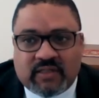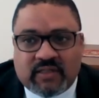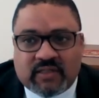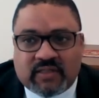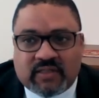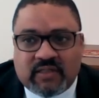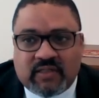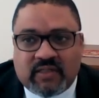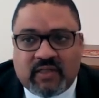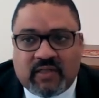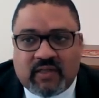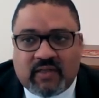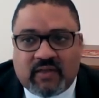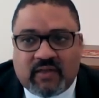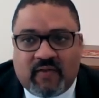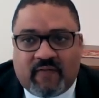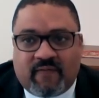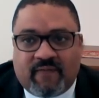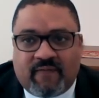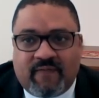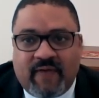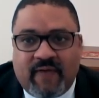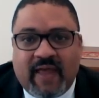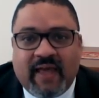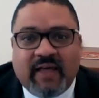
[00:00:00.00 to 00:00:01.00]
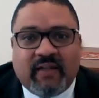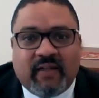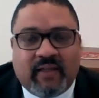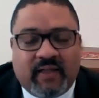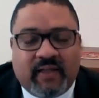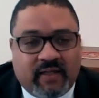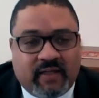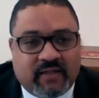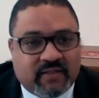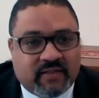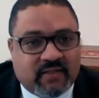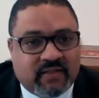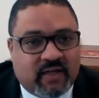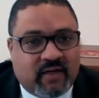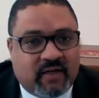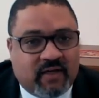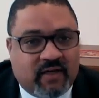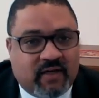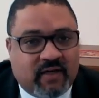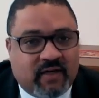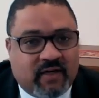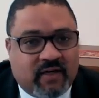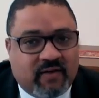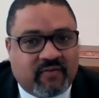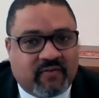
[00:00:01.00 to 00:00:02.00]
just the failings
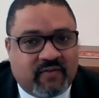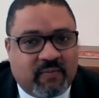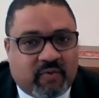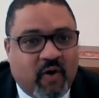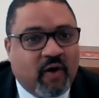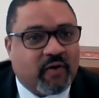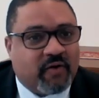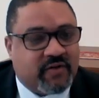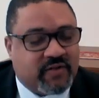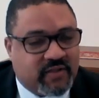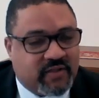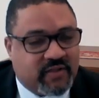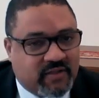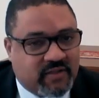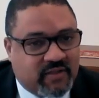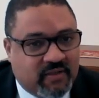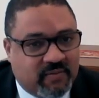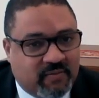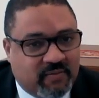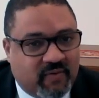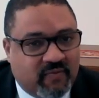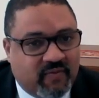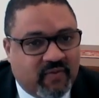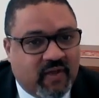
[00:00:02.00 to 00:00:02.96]
of the broader system,